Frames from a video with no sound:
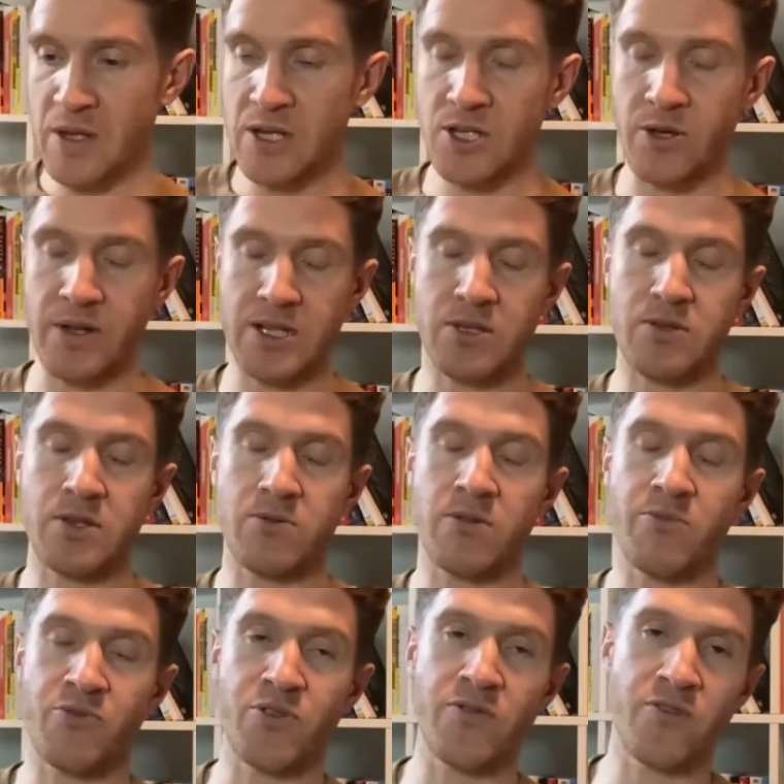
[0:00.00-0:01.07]
So it's to
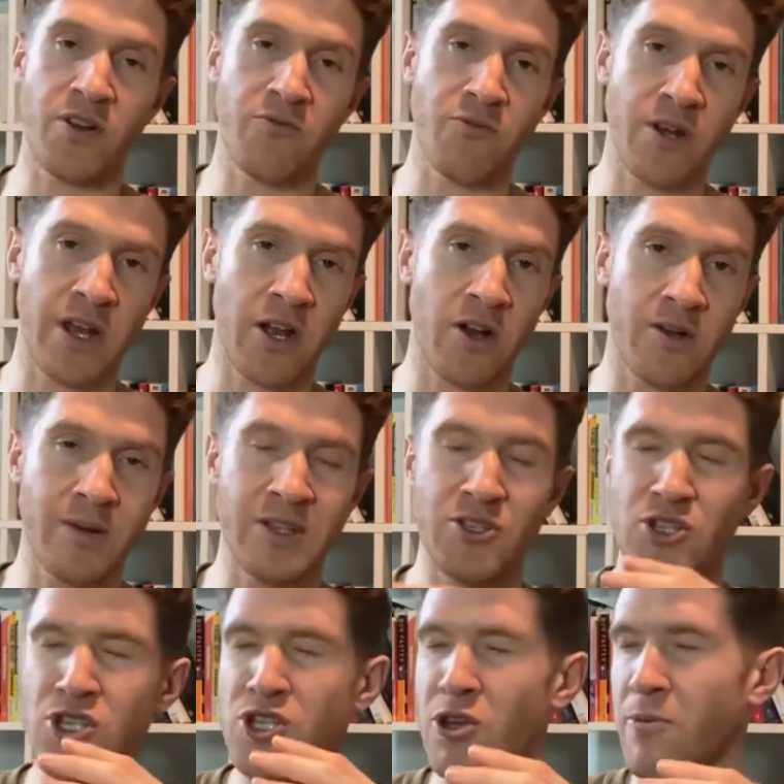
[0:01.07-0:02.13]
improve kind of running economy,
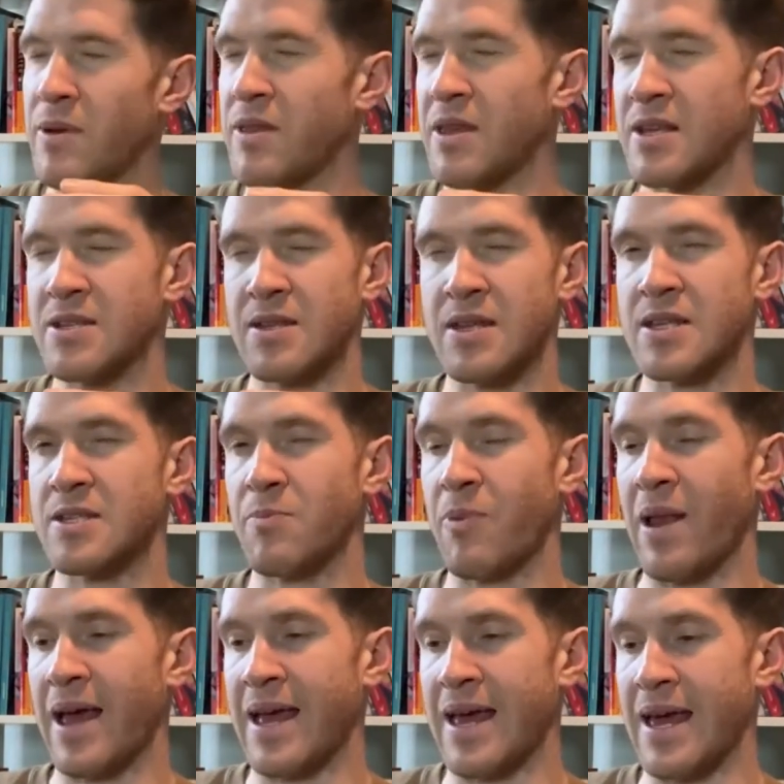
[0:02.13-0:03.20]
there's so many things at
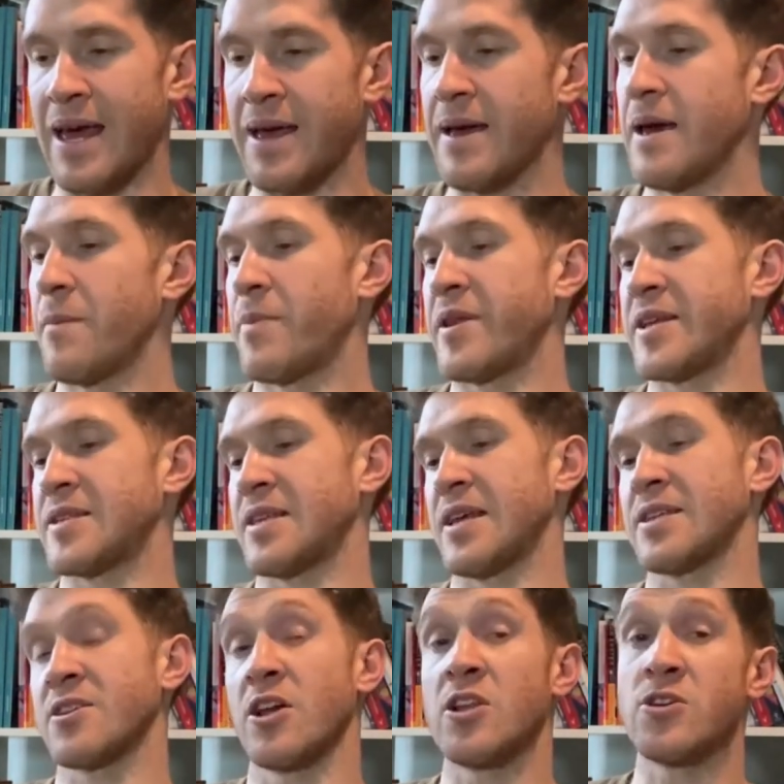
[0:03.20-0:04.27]
play here, but it's
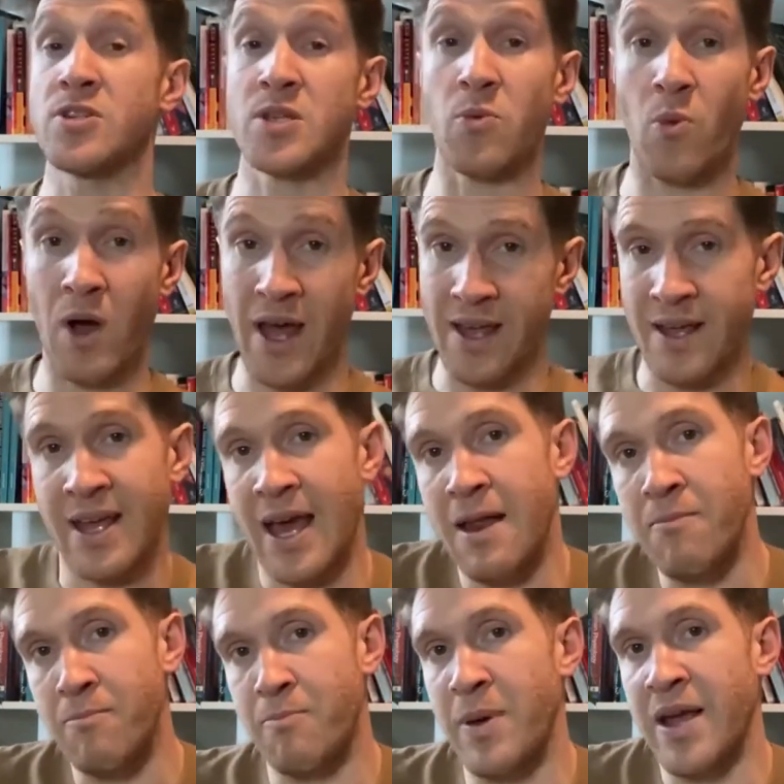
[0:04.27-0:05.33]
things like losing weight.
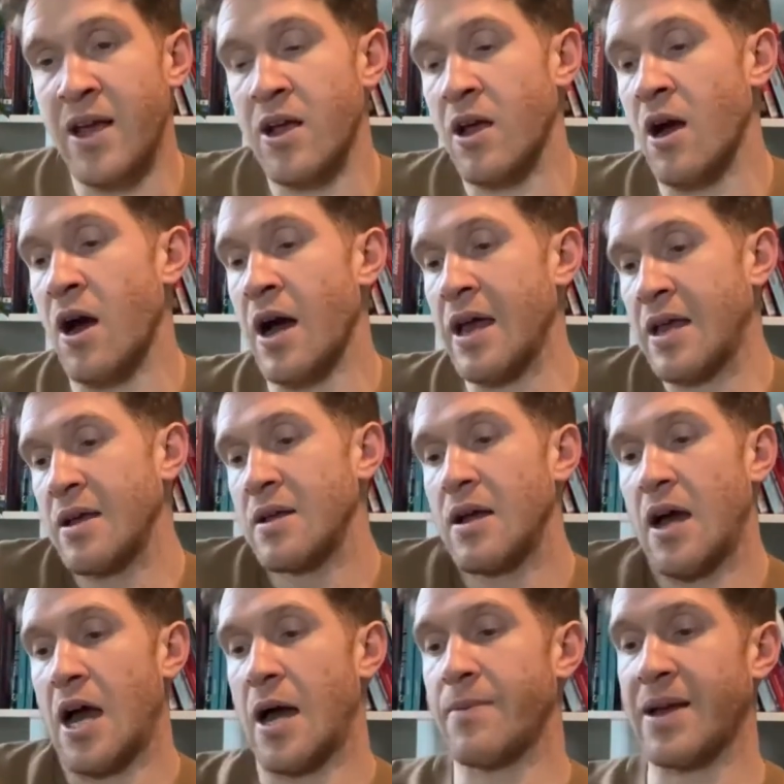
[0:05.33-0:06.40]
Again, bigger guy,
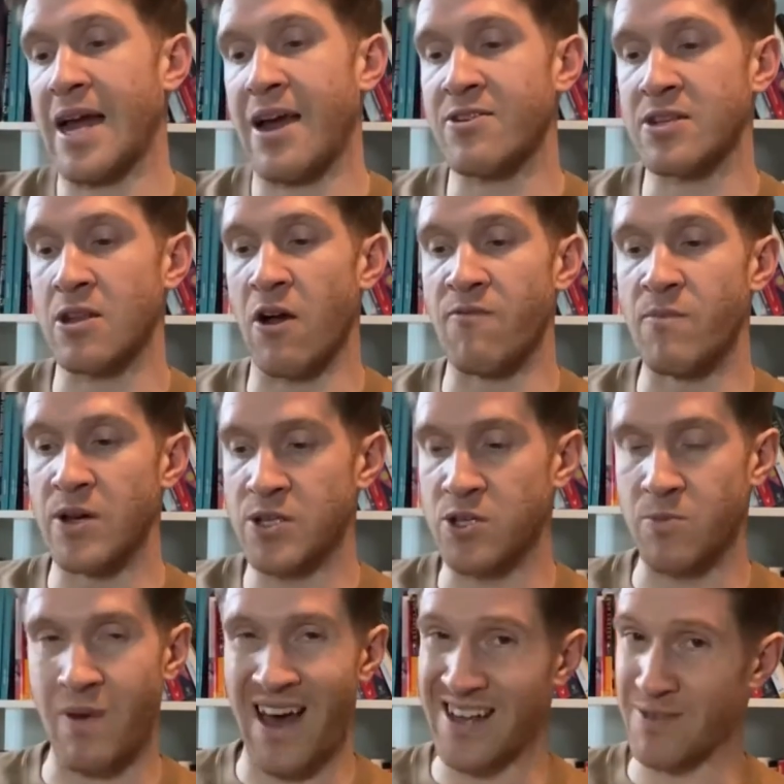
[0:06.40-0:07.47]
carries a lot of
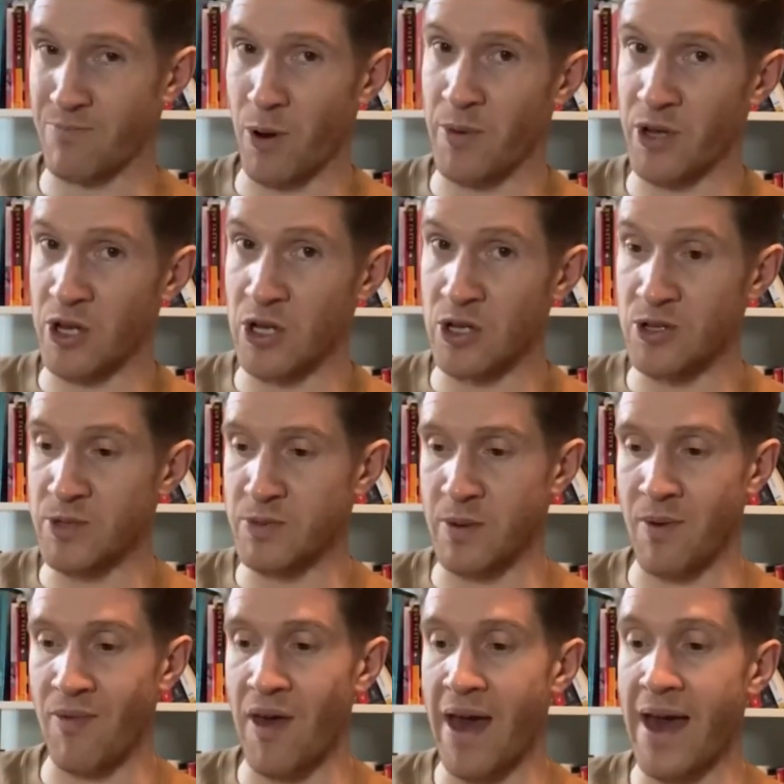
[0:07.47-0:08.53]
muscle mass, probably could lose some
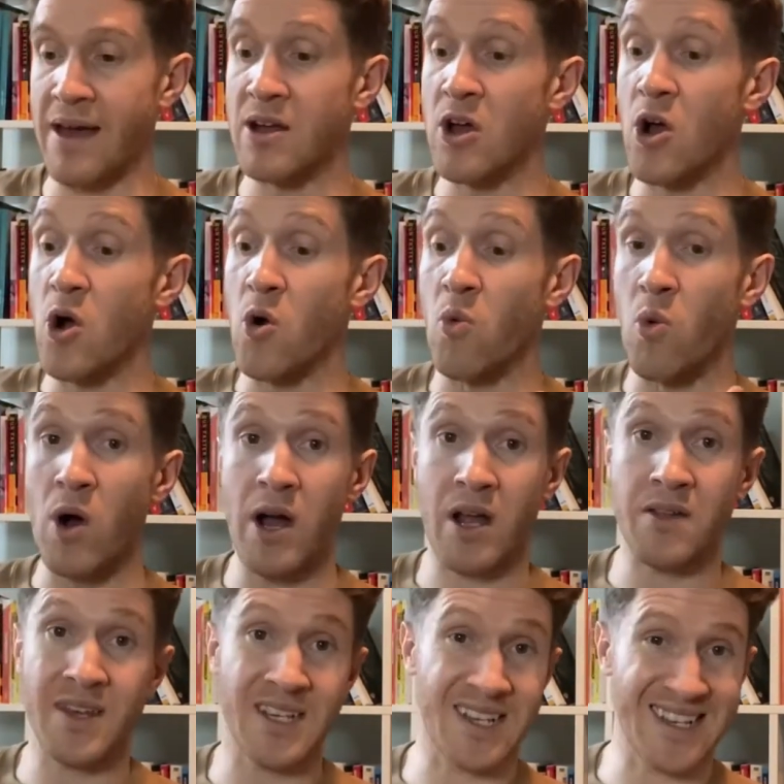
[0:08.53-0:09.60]
of there. Work
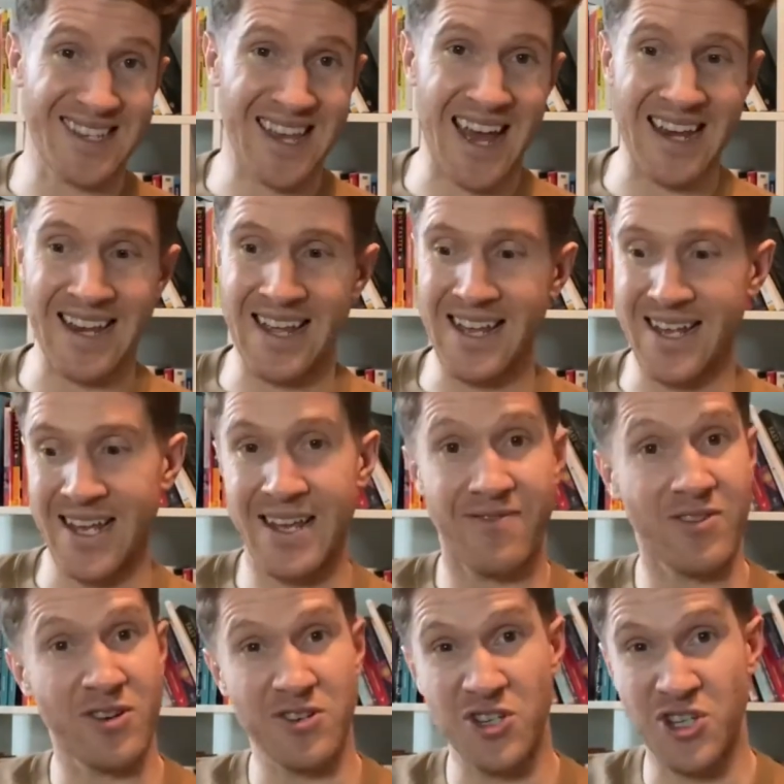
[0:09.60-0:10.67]
on things like technique,
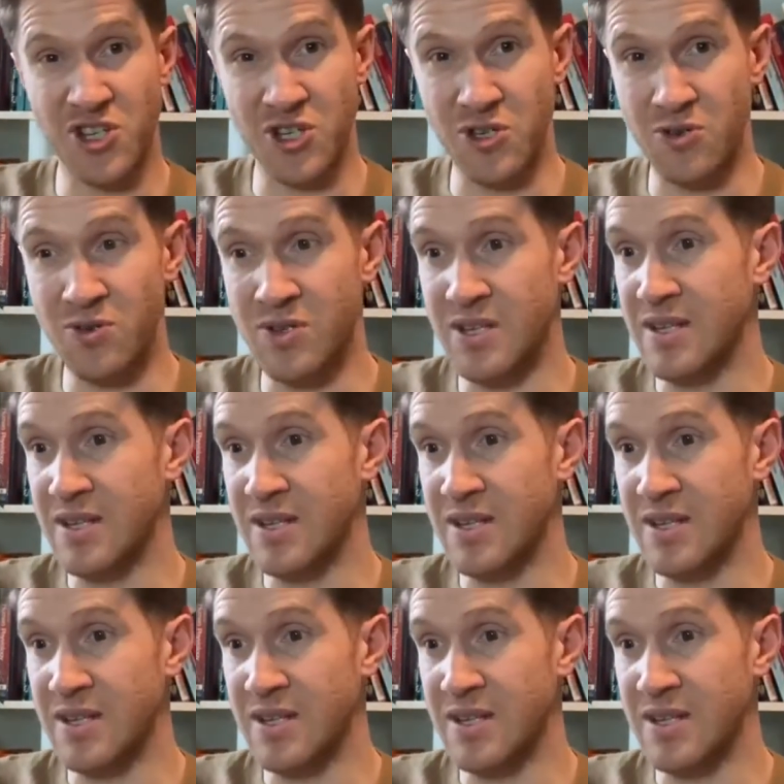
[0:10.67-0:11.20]
even kind of shoes,